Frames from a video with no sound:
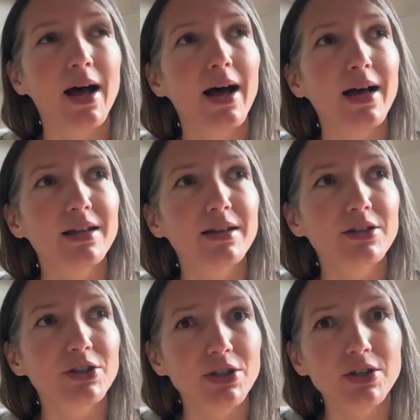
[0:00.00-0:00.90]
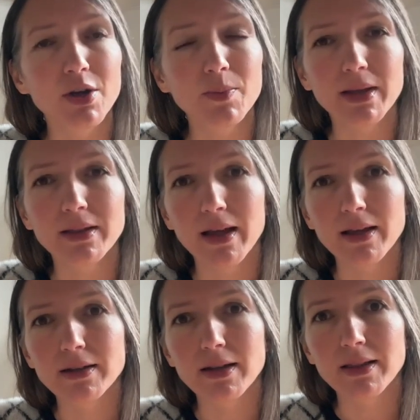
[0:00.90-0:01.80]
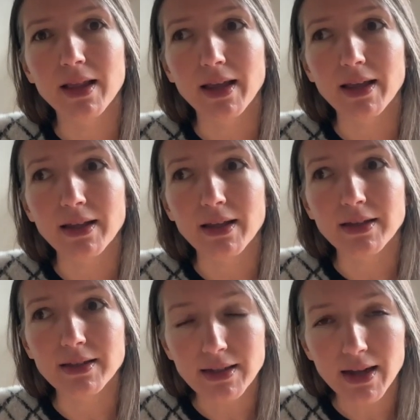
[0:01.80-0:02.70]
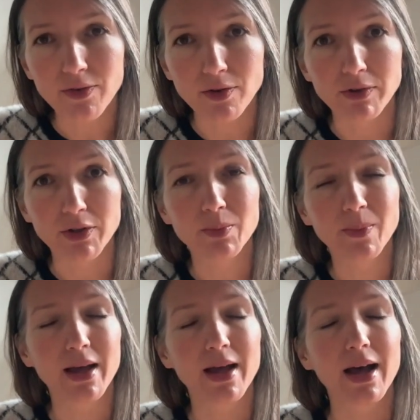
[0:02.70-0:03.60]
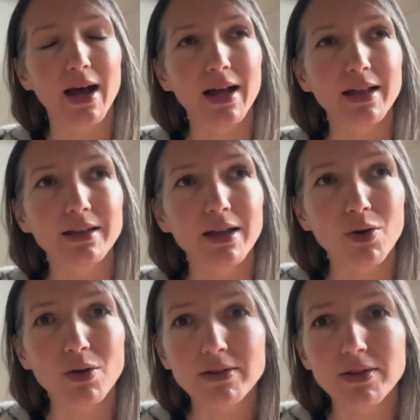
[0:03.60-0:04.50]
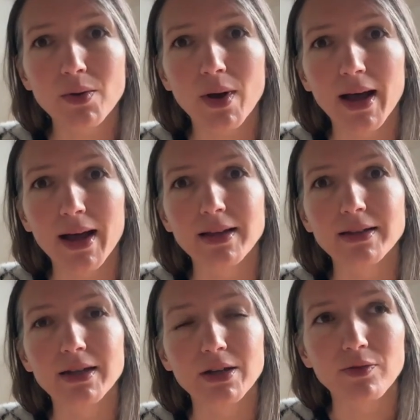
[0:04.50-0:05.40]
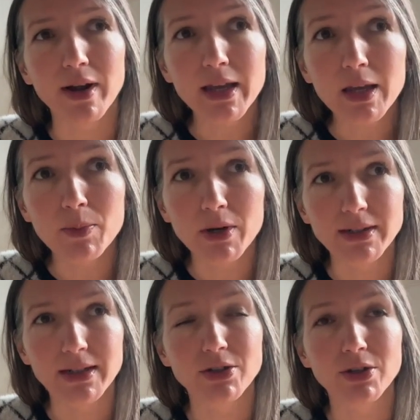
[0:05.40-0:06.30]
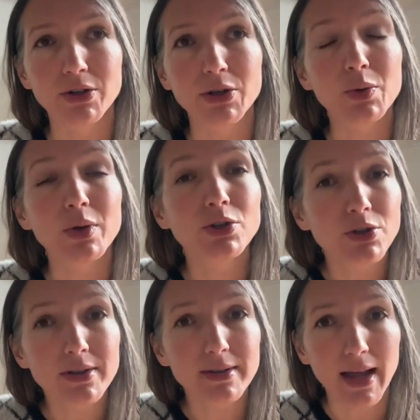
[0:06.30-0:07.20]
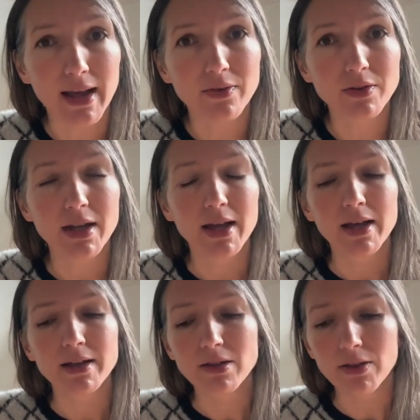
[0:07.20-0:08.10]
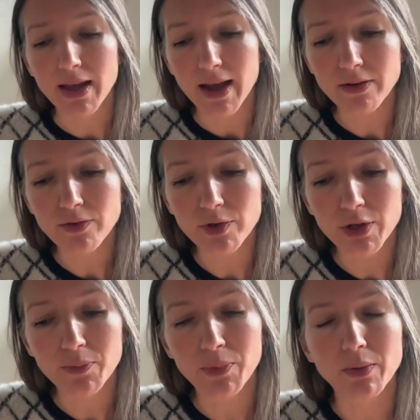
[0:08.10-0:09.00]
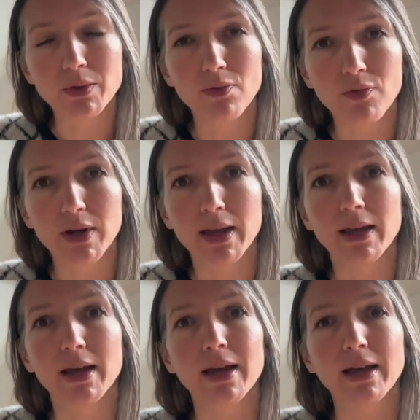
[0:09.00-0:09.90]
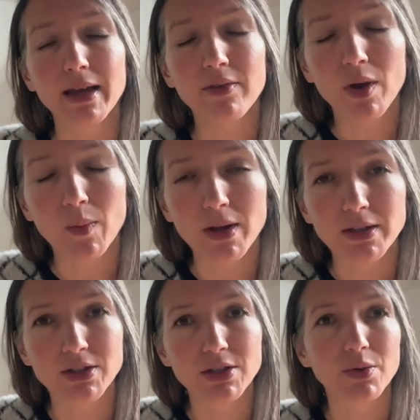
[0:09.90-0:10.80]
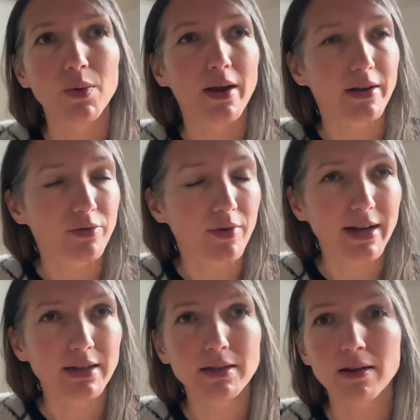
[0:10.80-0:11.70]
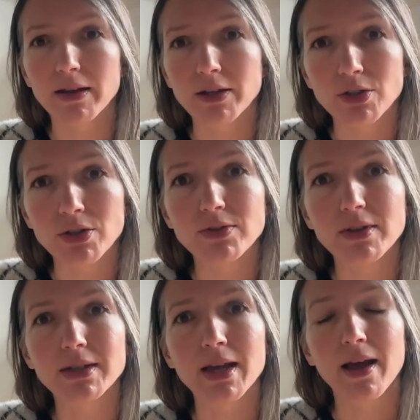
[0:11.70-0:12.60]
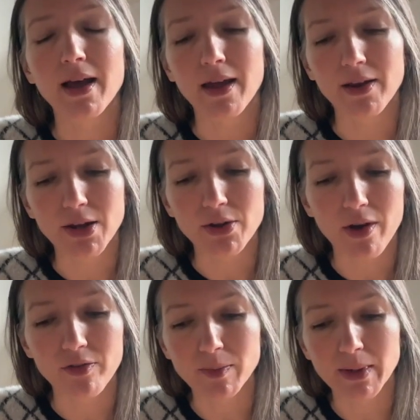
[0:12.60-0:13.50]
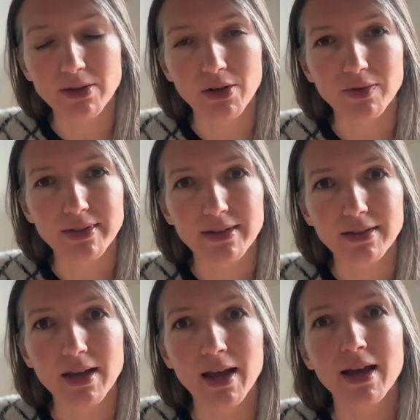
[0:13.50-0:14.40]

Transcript: And she told me that they did have a room and they also had a Reiki practitioner who had just left. So they had a room that was free. If I wanted to, I could rent it, I could use it, and I could offer my services.